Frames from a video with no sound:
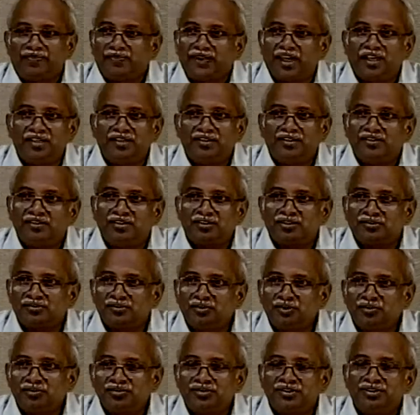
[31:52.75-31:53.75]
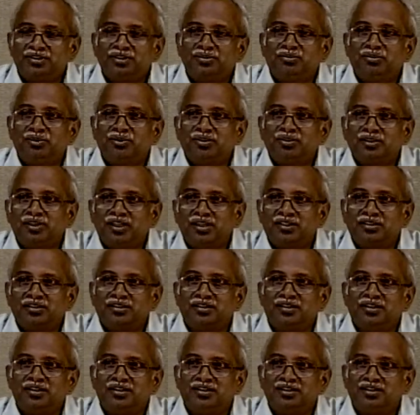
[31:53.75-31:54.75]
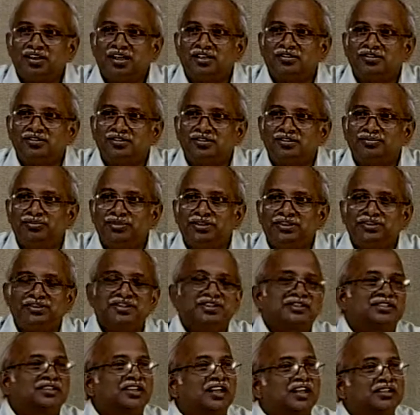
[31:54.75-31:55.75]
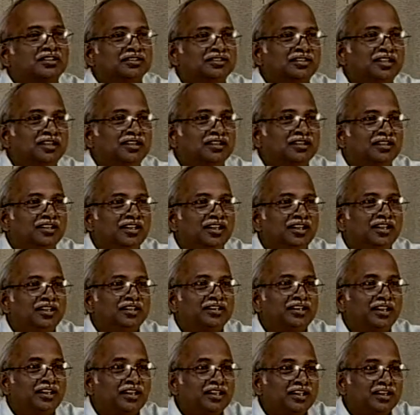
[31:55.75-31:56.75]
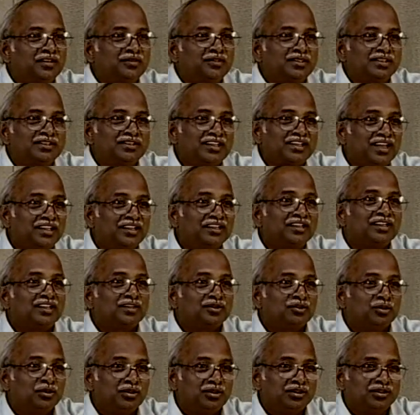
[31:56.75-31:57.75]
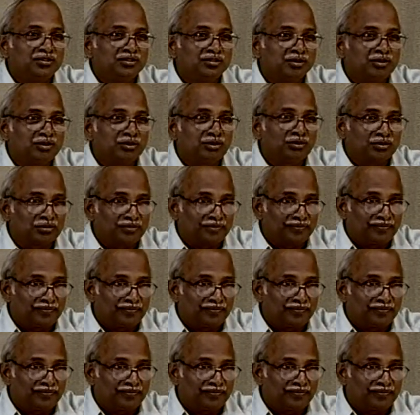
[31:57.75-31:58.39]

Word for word: and he just moves in the boat and does his business rather than taking out a cycle and going on the road.